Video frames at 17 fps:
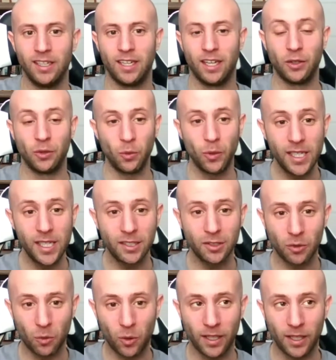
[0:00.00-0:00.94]
And the
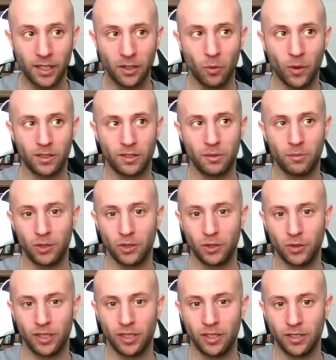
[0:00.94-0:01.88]
reason why he went on
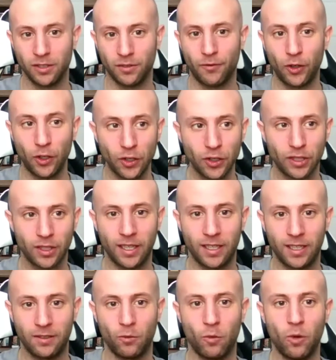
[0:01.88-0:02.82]
Montreal's first
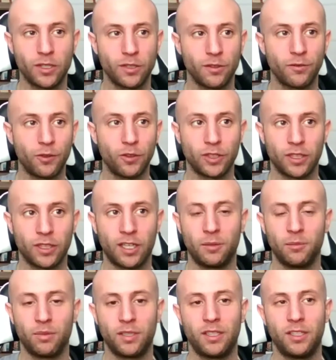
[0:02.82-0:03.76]
line and was a first
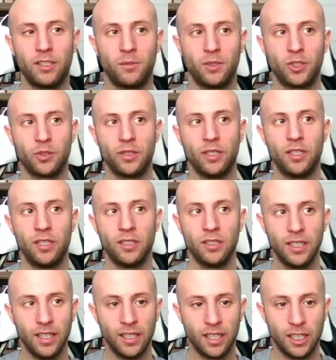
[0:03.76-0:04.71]
line player in
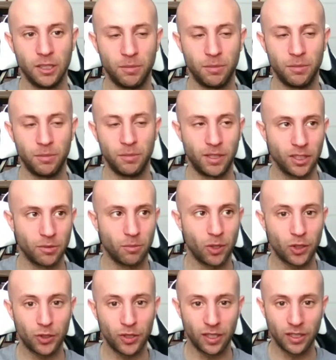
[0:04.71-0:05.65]
Montreal is because
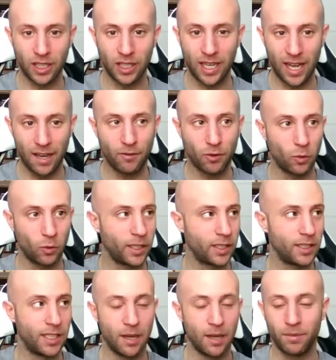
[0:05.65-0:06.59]
Montreal's left
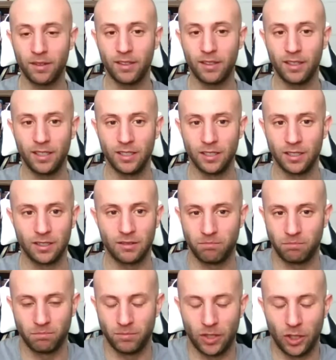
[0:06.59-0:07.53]
wing depth is
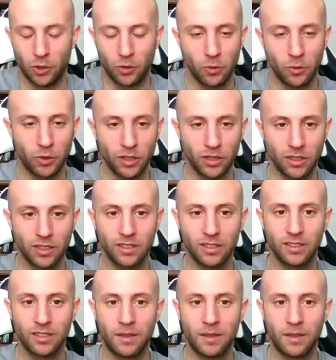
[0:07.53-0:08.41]
atrocious